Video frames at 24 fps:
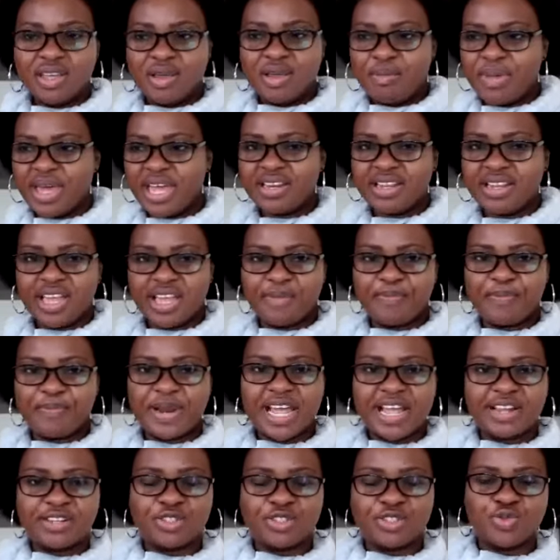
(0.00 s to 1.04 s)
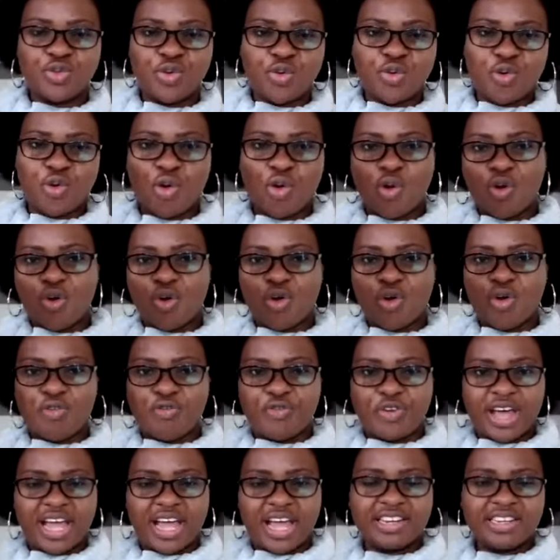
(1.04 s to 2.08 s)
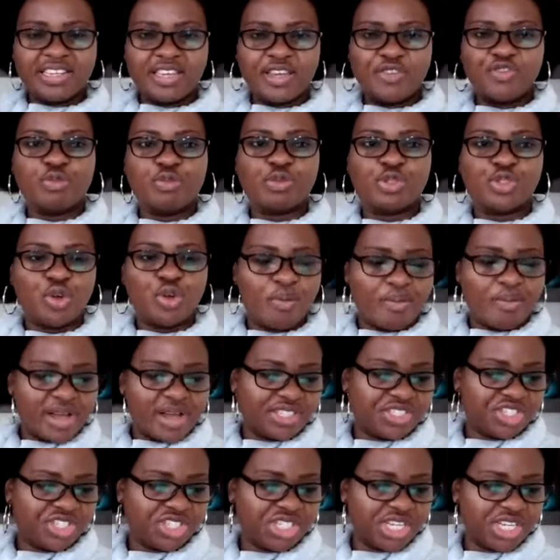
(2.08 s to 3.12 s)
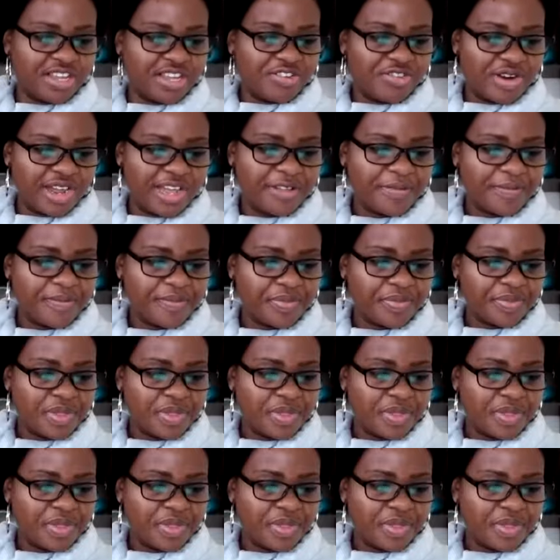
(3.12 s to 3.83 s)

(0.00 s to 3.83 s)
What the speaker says: made a plant to grow over and give him so much shade, right?